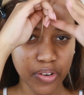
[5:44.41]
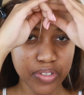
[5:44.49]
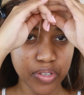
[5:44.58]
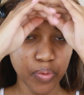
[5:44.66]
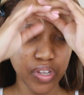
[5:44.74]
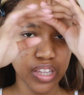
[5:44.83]

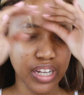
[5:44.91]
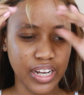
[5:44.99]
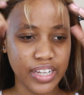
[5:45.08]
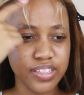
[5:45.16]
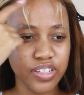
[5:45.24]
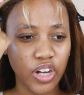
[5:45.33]
also with a
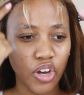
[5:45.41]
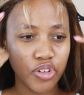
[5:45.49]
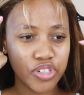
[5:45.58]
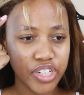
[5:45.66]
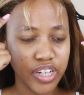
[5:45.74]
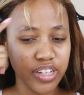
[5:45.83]
lace
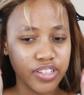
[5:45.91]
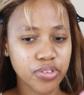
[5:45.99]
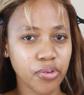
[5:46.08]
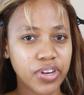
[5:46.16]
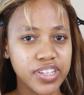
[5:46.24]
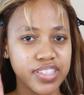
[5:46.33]
closure, it's
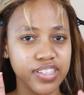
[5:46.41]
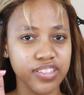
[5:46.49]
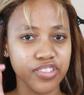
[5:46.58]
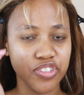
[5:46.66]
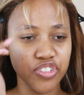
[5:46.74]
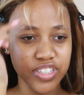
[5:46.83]
always
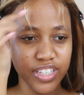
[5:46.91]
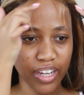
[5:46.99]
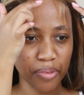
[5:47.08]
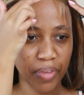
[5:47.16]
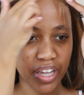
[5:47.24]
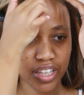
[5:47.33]
easy to just
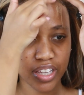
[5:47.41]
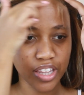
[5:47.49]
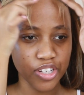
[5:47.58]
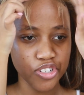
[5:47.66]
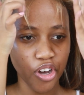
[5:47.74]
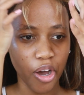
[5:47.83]
like make
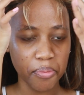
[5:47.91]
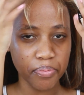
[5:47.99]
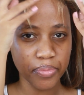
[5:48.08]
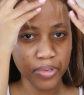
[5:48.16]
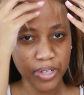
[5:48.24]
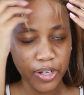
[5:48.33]
the top
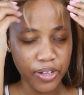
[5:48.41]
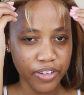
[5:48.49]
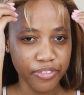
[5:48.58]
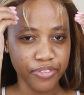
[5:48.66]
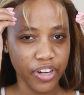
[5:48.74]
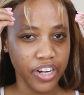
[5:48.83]

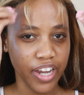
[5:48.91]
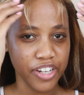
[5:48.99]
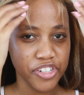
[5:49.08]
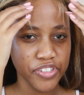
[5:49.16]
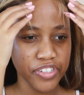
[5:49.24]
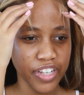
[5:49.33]
look very
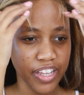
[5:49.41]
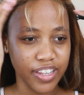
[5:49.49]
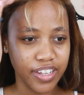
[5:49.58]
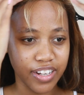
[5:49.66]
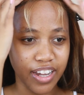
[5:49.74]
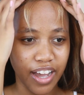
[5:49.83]
natural and
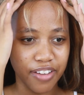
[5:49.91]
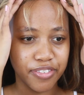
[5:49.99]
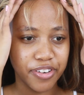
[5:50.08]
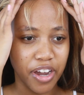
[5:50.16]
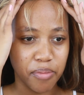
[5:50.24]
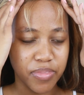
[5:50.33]
then
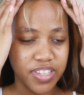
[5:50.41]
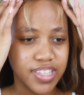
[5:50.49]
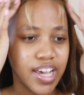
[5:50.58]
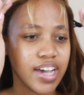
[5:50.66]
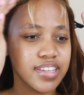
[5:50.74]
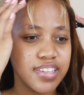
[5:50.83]
cover up the
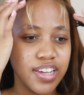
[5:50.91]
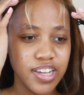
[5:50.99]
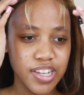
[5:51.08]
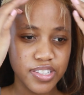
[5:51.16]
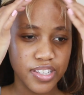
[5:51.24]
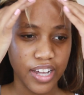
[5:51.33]
sides.
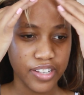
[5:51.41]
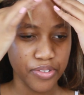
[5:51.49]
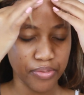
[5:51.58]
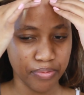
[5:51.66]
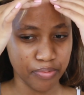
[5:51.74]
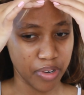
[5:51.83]
So that's
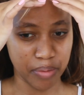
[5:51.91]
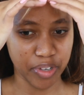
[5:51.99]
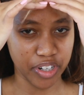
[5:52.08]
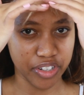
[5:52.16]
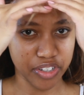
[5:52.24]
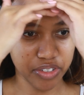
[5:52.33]
what I'm
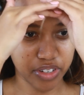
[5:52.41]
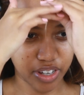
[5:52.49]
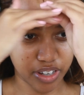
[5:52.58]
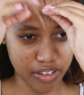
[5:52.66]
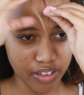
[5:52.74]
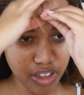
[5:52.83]
going to do
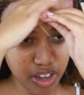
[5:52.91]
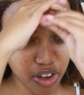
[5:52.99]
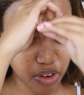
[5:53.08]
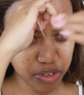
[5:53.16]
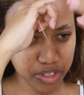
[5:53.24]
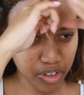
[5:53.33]
now.
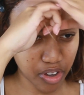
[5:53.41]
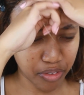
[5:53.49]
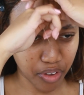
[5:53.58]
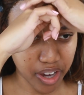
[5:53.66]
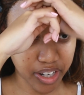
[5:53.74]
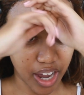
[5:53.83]
Also, if
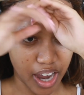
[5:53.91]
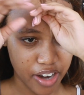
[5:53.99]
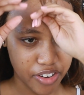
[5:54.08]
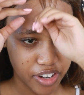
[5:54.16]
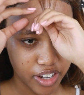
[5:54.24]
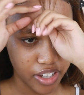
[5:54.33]
you're in a
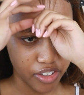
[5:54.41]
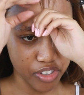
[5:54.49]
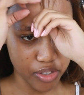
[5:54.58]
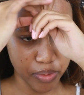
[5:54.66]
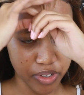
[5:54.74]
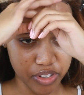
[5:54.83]
hurry, you
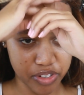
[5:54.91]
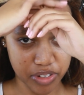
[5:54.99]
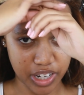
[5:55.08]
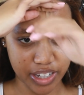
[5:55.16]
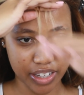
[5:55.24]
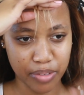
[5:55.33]
just want to do
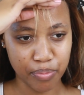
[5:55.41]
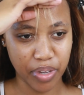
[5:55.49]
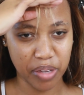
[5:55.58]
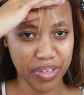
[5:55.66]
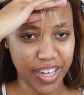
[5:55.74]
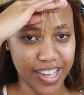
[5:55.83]
like
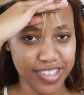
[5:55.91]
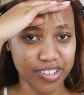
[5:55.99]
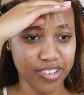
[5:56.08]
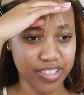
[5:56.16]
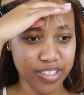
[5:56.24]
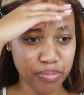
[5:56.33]
baby hairs
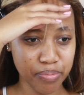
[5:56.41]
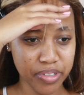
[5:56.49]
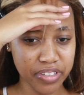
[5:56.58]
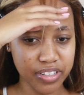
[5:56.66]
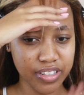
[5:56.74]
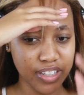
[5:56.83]
that are
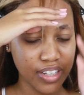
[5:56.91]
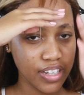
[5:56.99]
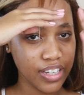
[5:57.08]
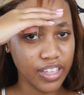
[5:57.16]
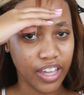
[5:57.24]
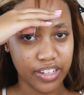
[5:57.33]
simple
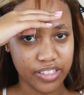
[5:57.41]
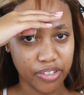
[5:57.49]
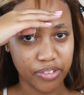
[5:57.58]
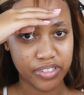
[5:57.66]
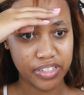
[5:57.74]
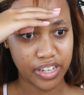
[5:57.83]
and
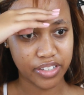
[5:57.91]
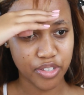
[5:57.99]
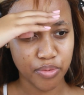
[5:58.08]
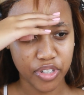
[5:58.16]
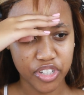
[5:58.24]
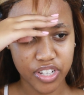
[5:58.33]
don't take
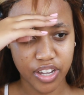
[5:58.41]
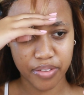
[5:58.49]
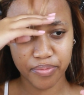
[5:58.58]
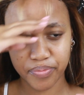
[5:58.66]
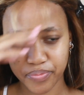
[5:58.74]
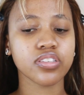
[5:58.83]
too much
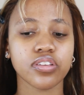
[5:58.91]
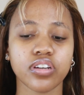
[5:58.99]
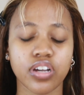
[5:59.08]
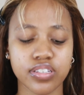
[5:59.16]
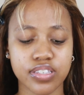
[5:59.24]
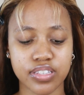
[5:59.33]
time. So the
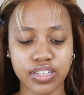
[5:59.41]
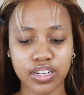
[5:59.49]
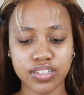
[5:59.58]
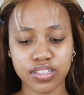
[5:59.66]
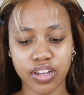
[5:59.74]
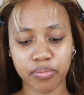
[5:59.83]

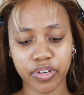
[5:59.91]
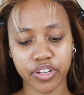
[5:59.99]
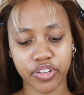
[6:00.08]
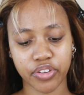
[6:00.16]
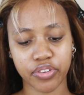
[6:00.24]
concealers that I'm going to